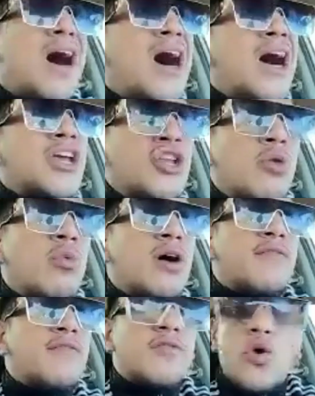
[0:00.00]
You know what? Of
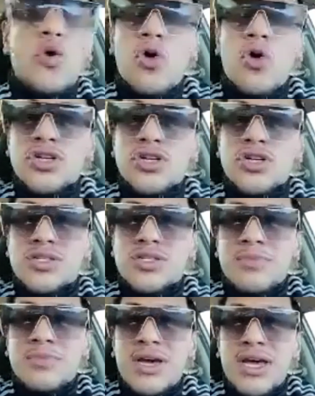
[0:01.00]
course, man. I'd
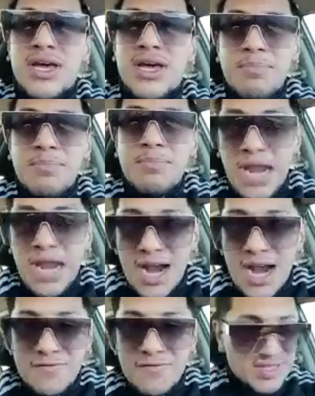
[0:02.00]
be lying if I
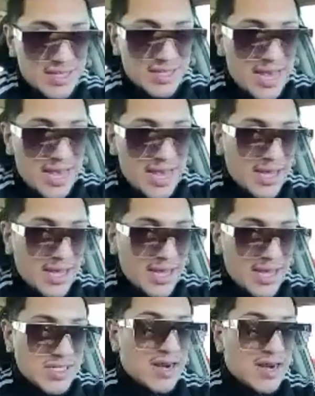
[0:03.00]
said that it's not in
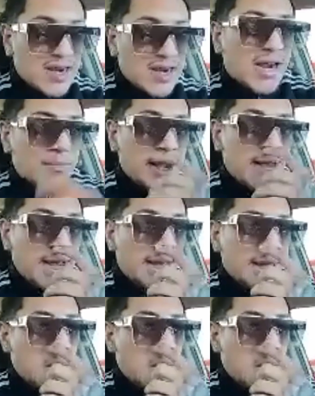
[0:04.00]
the back of my head.